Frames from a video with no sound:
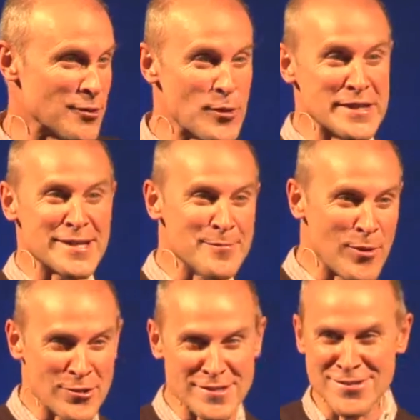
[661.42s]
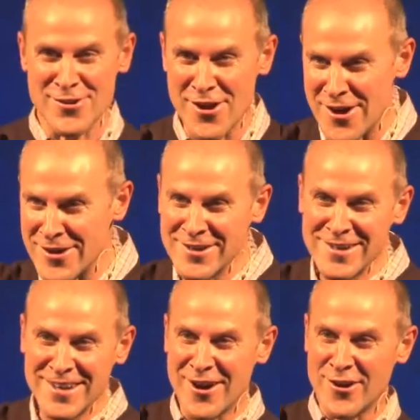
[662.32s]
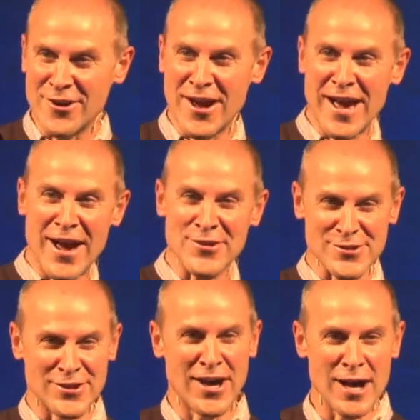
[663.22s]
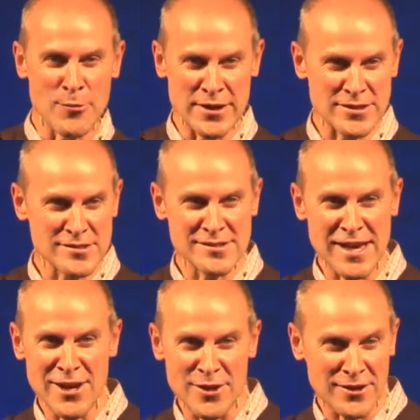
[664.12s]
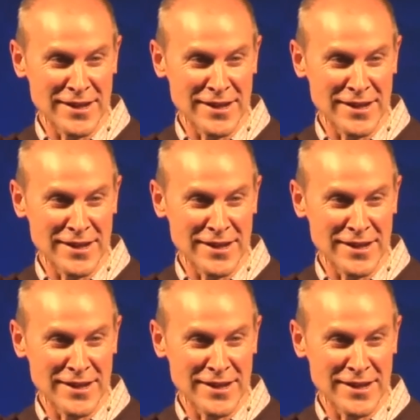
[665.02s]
of window boxes on our house on the highway just to say, look,